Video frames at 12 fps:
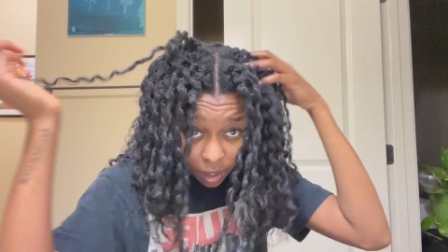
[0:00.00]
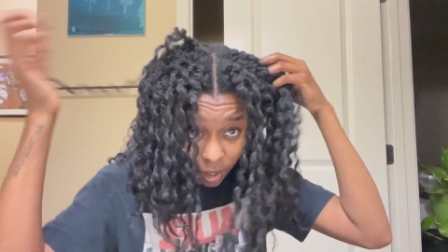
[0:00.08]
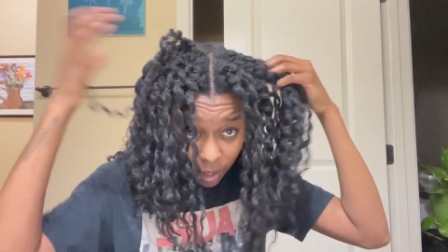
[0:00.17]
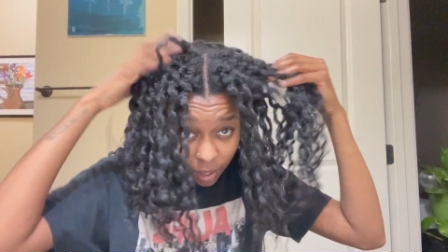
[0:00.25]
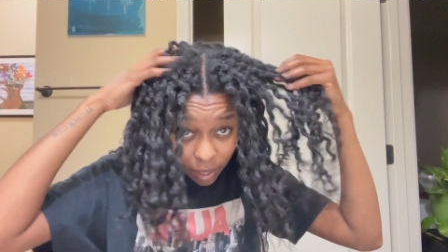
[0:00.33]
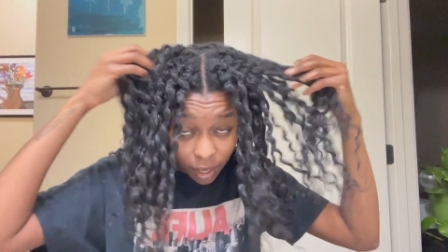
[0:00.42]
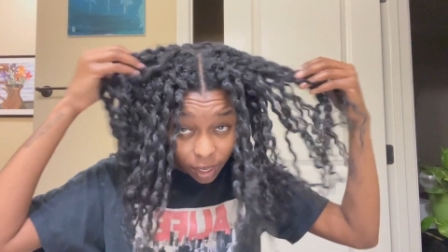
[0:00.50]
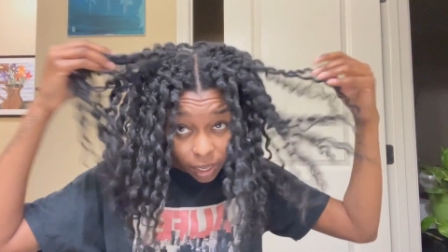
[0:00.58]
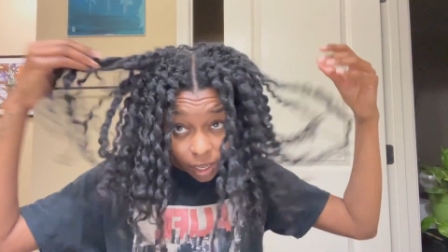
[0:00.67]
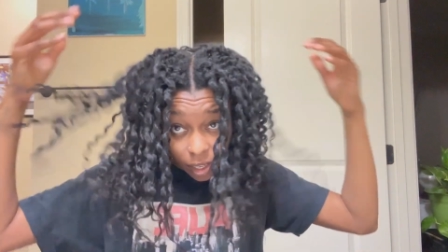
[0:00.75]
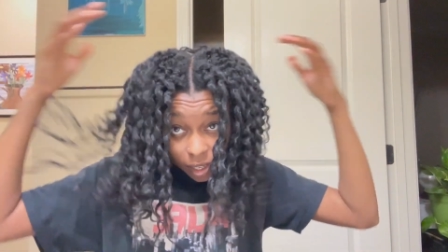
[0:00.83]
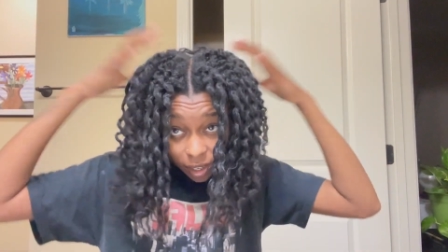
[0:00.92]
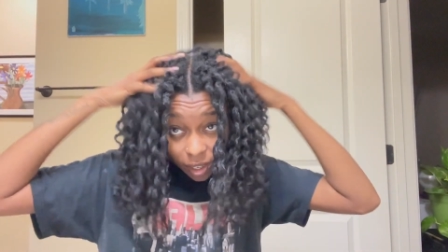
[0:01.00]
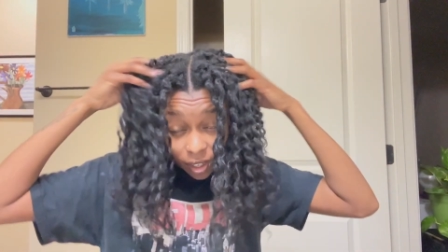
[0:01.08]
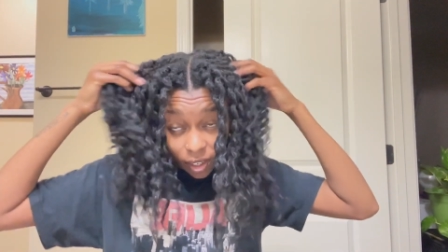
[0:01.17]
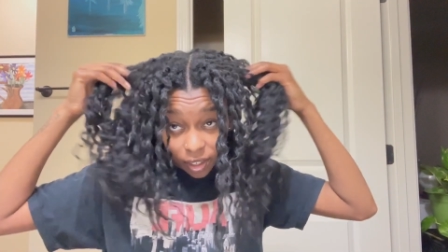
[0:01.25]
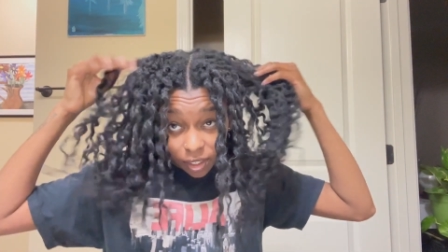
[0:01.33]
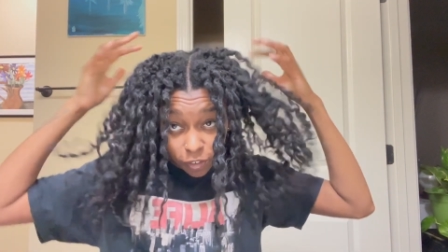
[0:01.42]
yeah,
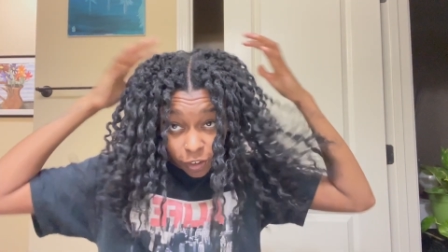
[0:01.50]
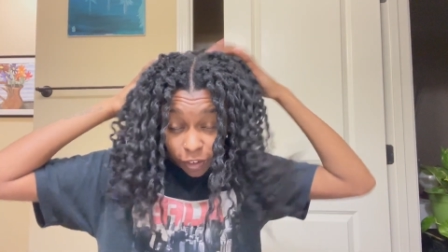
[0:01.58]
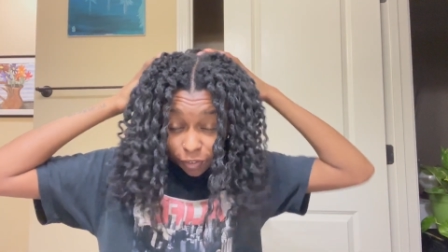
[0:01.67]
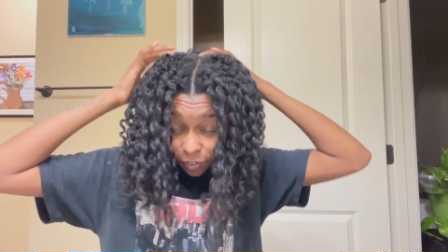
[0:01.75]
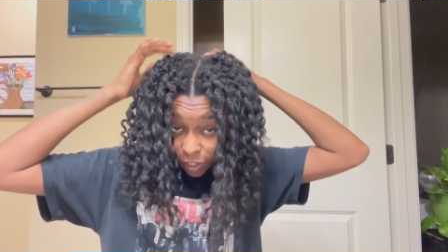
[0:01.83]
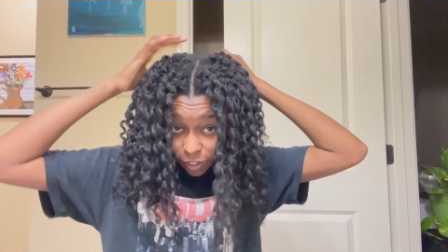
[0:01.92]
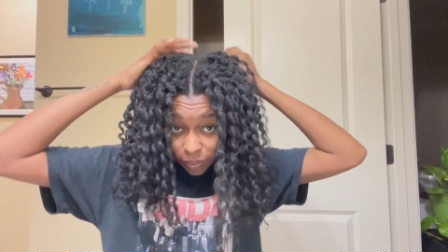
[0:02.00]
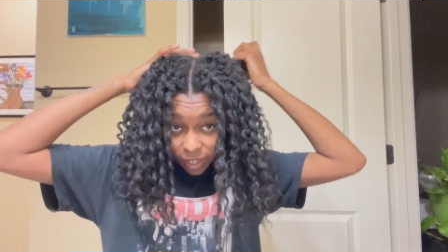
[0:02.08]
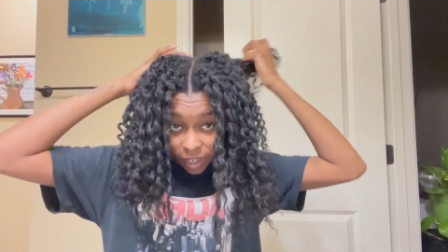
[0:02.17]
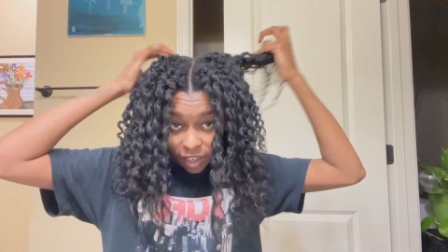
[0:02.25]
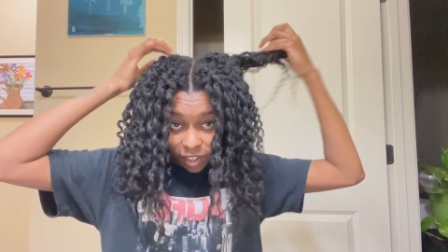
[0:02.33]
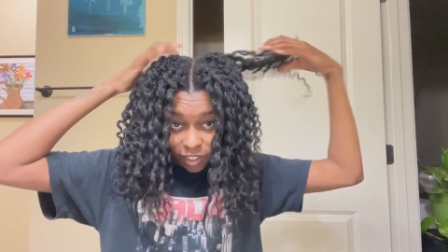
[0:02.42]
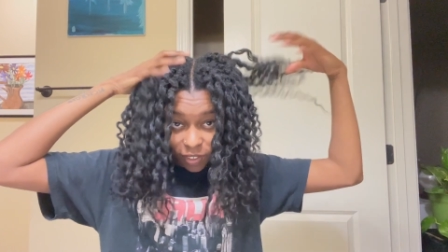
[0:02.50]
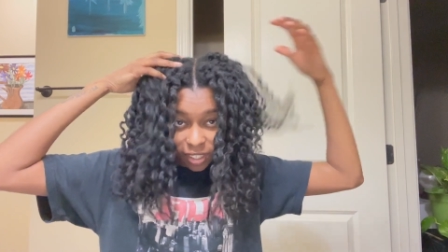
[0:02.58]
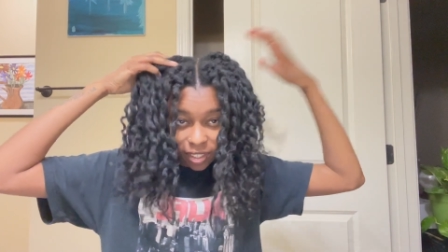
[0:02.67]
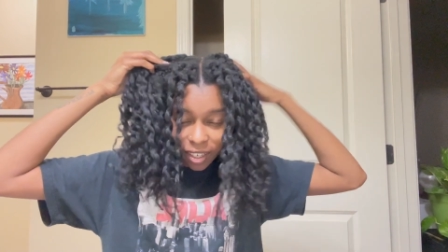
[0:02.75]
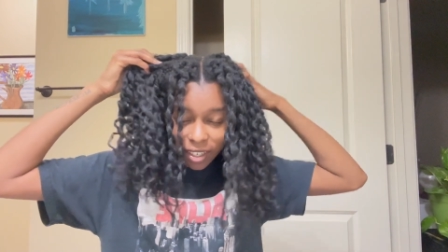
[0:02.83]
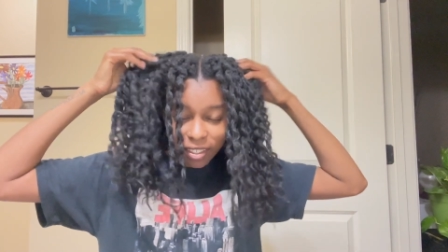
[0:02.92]
it's very fresh right now, so it's
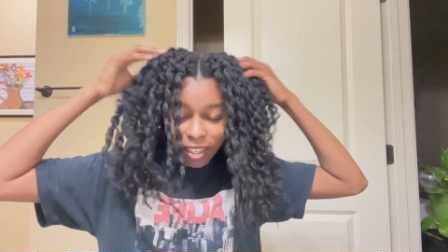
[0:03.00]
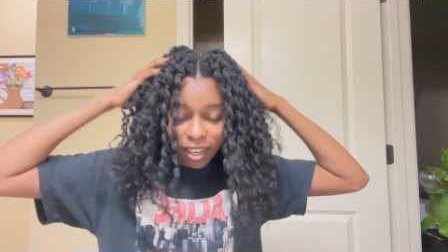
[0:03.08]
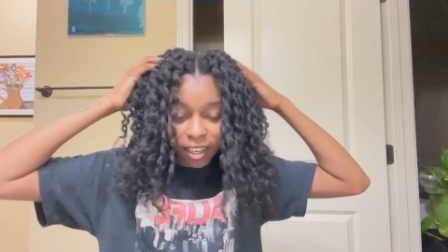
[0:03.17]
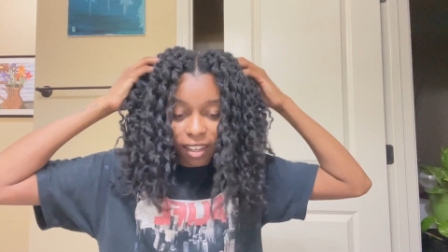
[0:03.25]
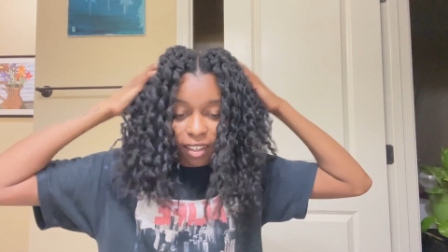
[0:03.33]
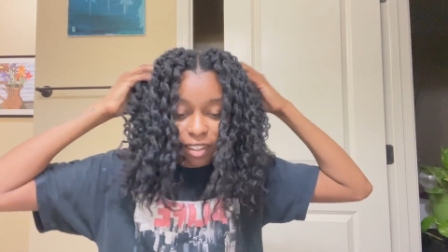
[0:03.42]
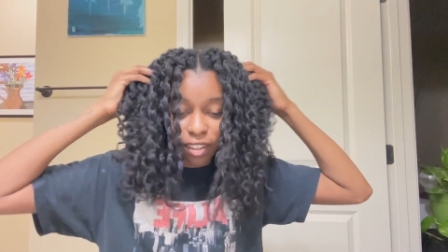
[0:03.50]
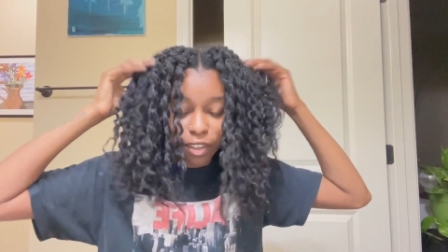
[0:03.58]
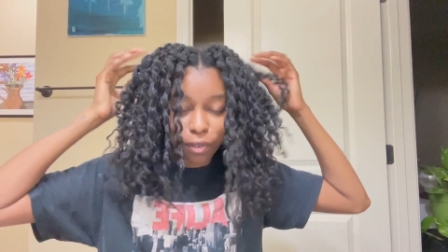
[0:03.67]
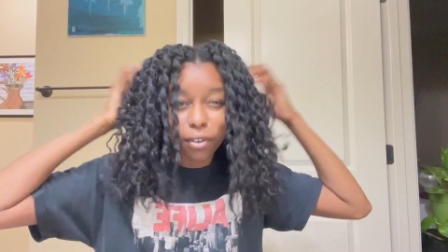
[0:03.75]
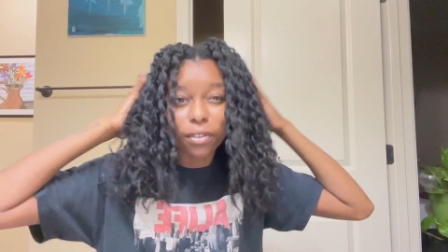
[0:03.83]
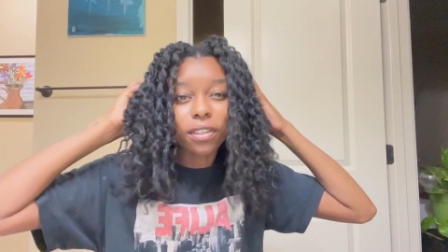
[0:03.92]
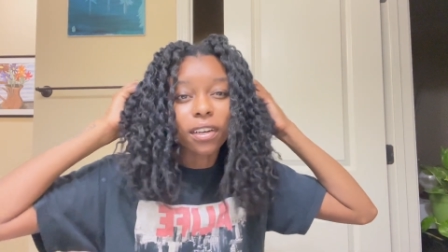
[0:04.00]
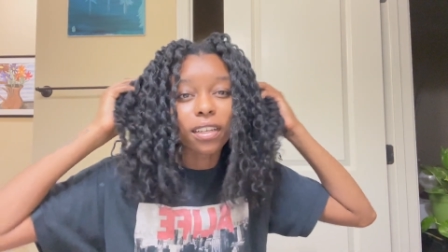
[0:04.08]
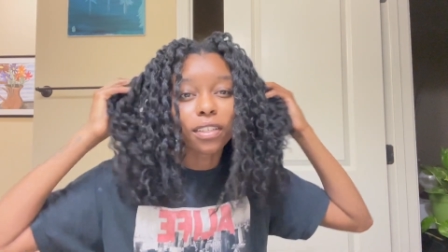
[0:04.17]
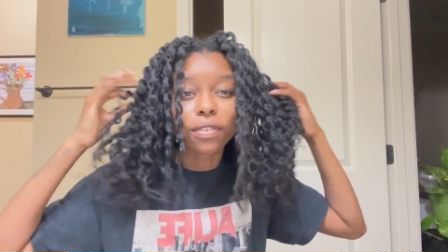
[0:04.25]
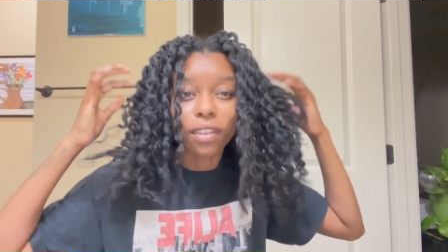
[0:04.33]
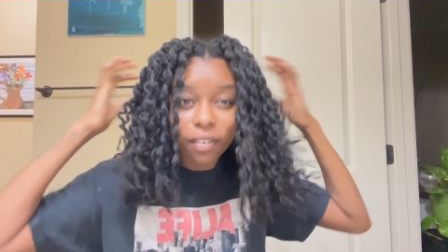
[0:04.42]
not as like the roots aren't
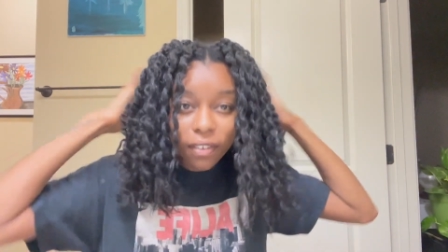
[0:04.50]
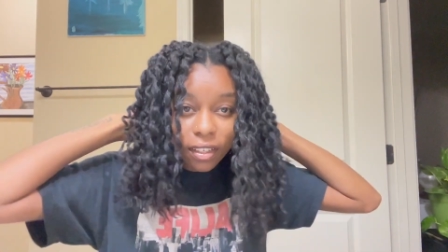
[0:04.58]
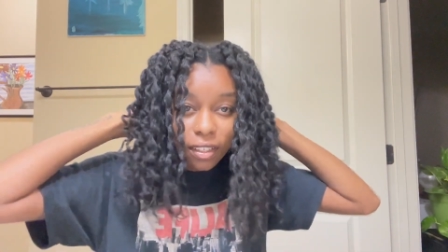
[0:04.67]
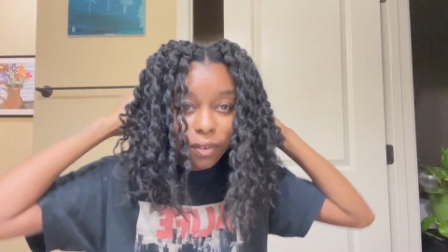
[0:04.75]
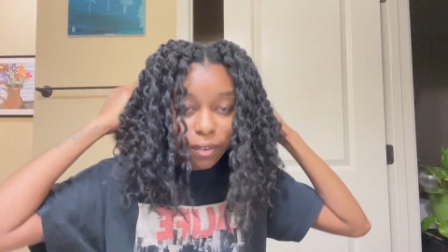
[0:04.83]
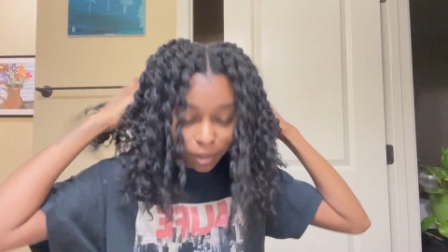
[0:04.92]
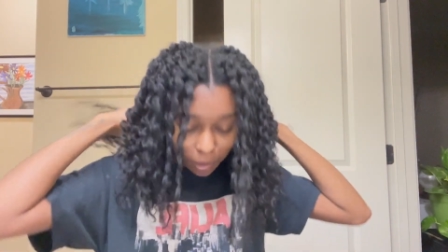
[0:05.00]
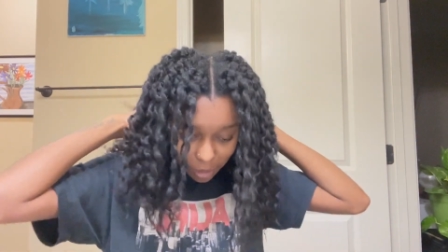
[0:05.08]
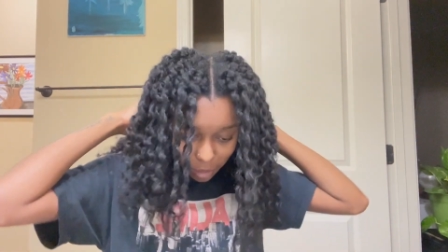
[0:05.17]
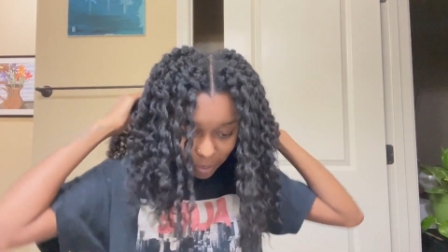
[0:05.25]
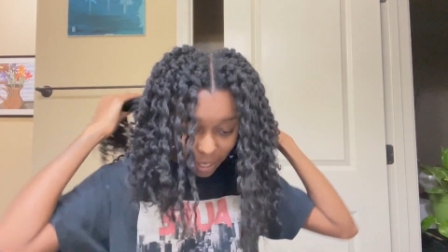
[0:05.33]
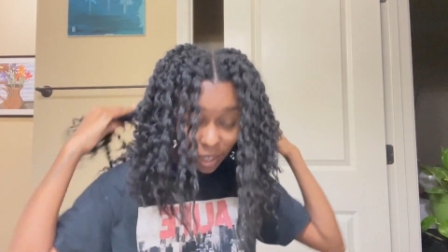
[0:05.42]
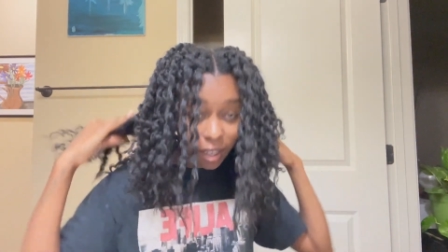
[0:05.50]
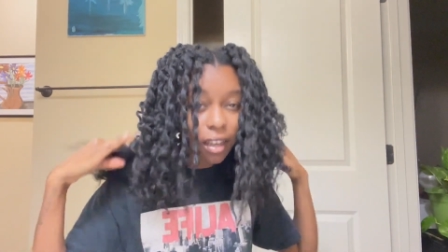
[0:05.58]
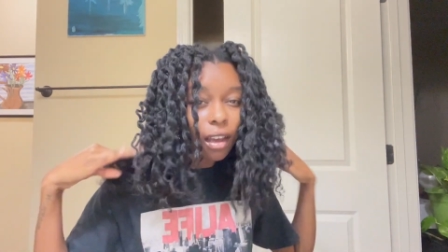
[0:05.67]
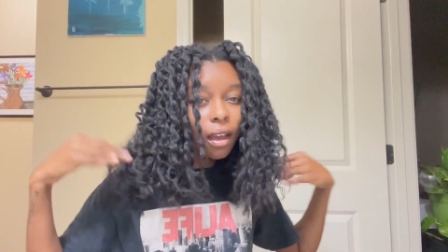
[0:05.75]
as fluffy as I want them to be.